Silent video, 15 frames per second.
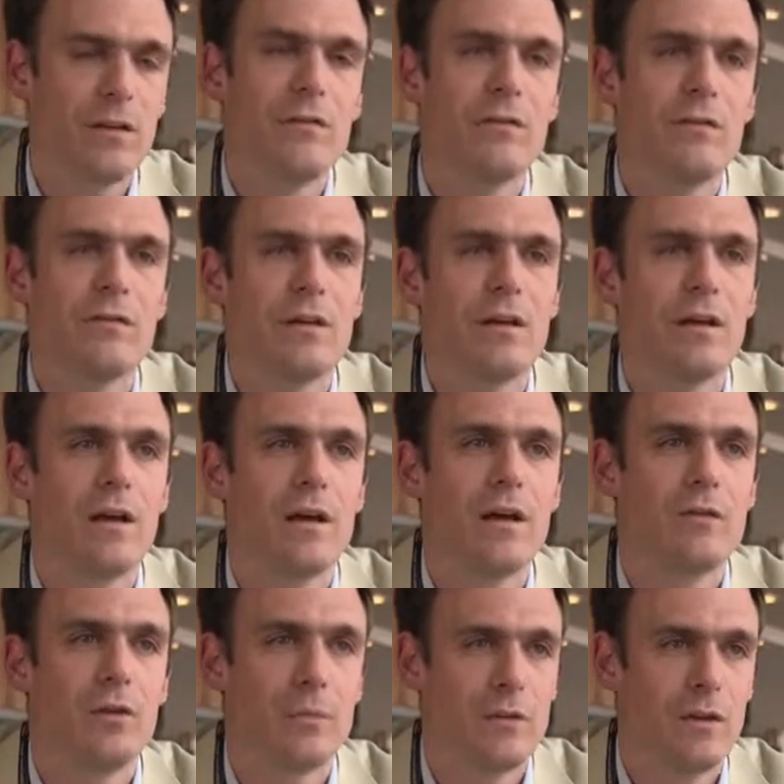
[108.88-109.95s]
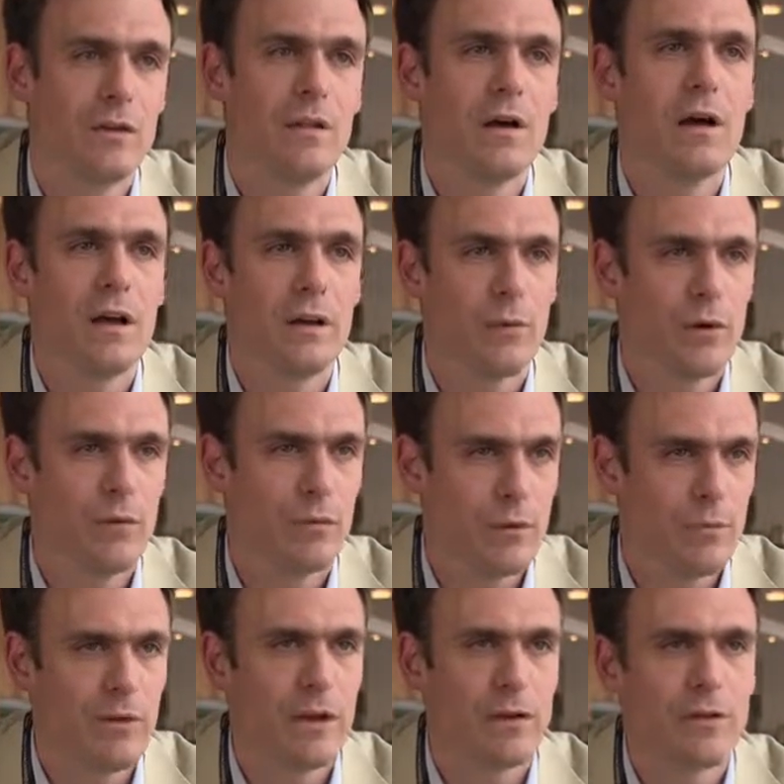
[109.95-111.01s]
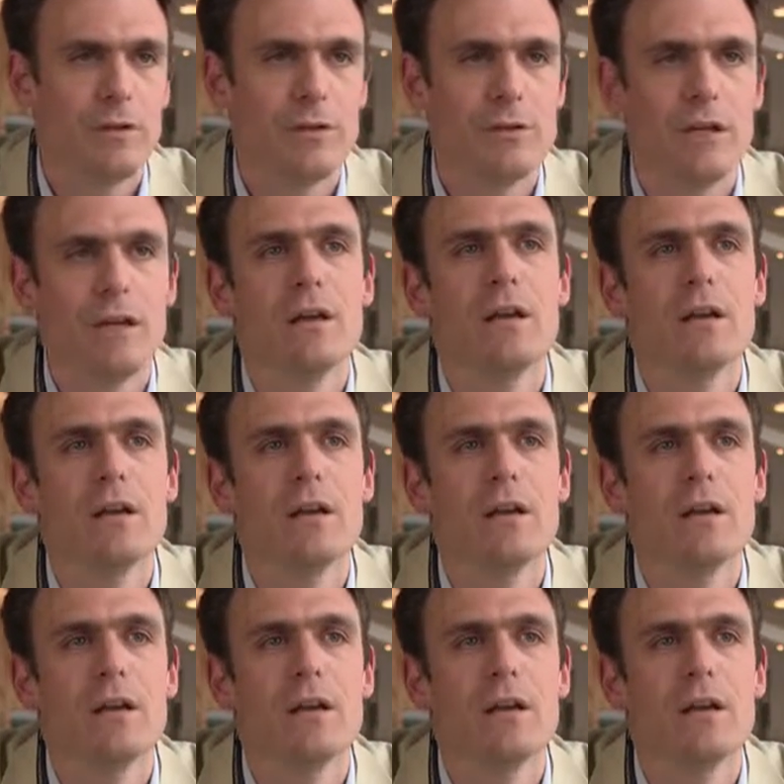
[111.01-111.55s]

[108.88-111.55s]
has adopted the Harlequin RIP technology